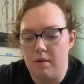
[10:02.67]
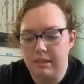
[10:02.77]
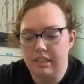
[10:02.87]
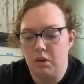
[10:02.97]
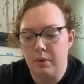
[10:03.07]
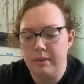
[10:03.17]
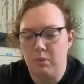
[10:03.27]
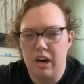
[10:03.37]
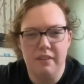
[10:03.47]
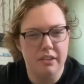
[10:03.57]
comments are weighed
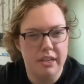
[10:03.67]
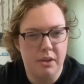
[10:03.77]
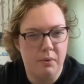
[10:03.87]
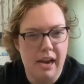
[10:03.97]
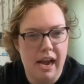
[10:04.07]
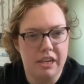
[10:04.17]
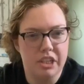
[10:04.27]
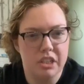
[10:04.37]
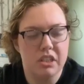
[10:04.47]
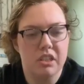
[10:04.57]
more heavily than
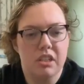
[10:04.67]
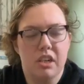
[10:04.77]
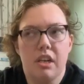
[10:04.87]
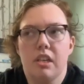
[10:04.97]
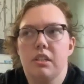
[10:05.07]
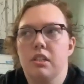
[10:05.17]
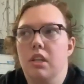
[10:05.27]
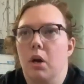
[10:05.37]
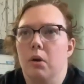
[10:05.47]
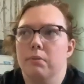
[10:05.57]
reactions.
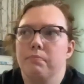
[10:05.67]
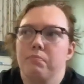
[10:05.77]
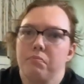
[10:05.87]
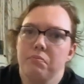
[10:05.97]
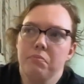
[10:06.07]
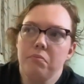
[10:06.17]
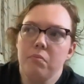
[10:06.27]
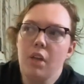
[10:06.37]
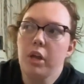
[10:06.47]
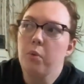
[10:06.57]
So
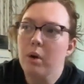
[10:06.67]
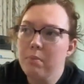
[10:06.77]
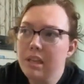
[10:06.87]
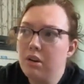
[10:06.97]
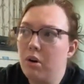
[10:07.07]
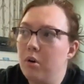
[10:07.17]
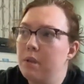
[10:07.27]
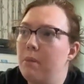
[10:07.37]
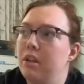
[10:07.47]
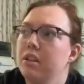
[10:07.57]
you want to be the crow of
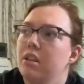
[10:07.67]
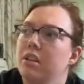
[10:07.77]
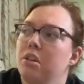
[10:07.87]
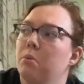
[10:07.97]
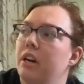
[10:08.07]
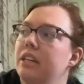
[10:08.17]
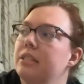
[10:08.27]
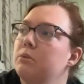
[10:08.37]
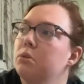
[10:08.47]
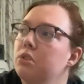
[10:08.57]
the month, you want to get
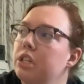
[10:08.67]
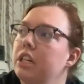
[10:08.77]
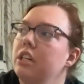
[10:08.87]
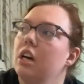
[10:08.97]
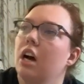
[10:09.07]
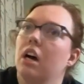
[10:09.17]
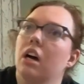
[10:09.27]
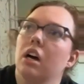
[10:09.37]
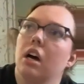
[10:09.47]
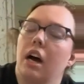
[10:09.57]
some cool shit,
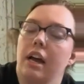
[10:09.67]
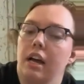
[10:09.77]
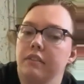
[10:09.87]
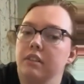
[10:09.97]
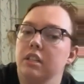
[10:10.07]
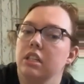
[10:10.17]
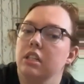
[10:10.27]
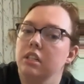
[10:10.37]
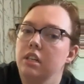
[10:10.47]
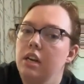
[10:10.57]
uh, I
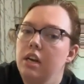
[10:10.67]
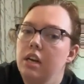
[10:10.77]
heavily